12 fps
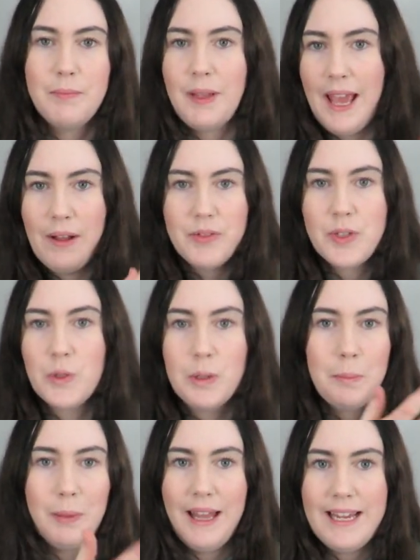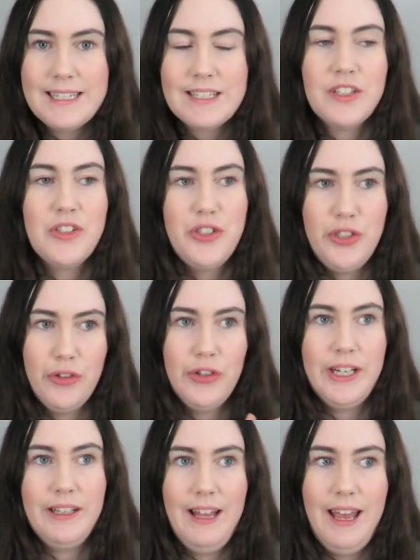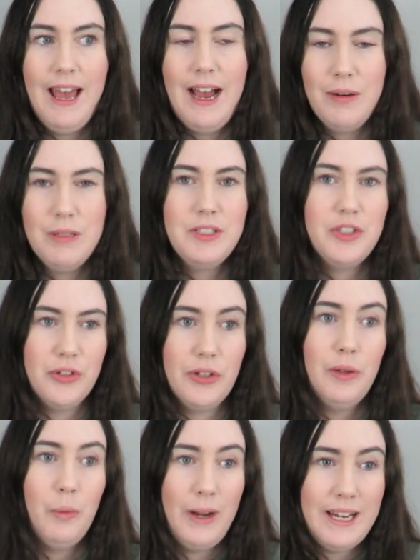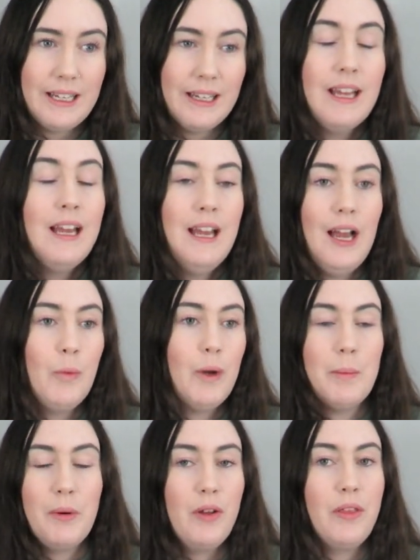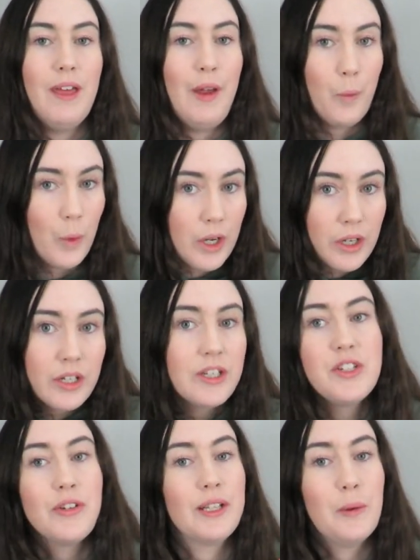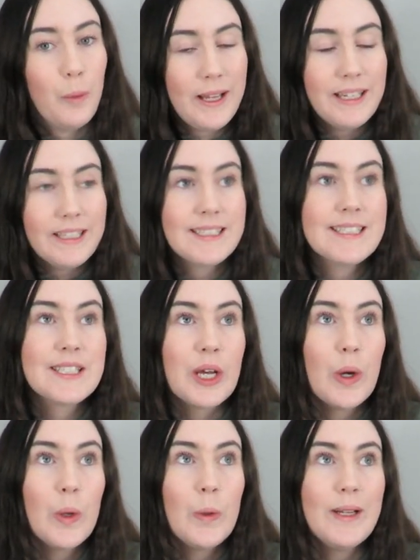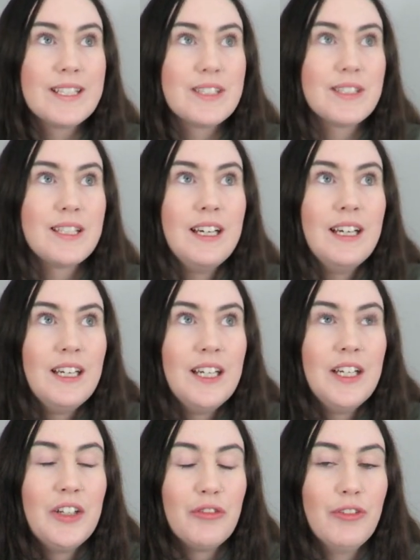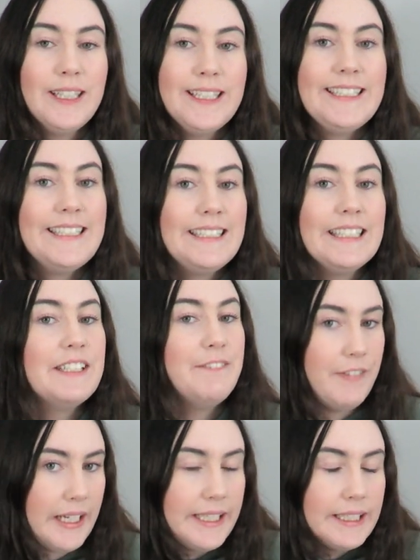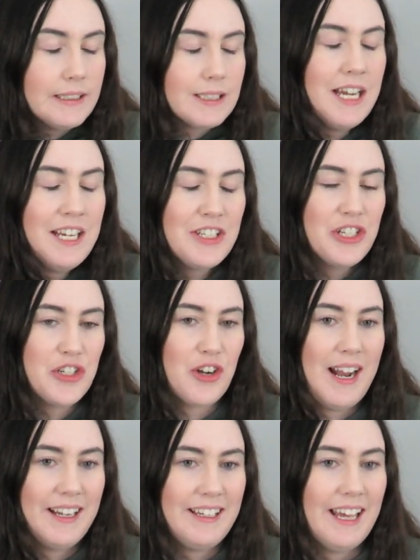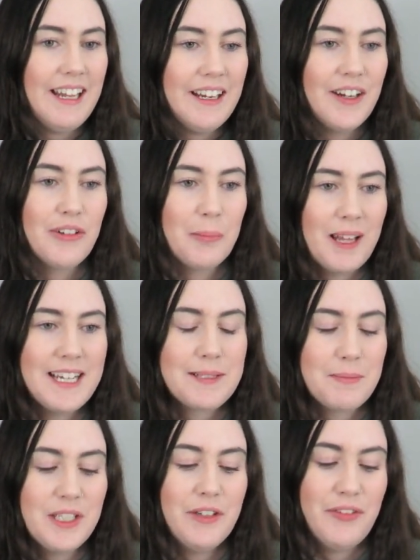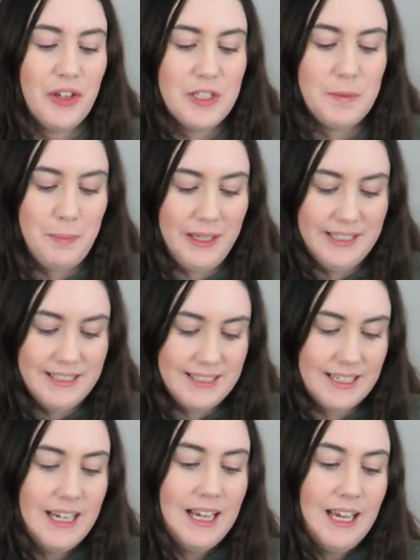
council place during their hours during the week, and we are both at work during the week, so it's really inconvenient to try and get a replacement of those bins.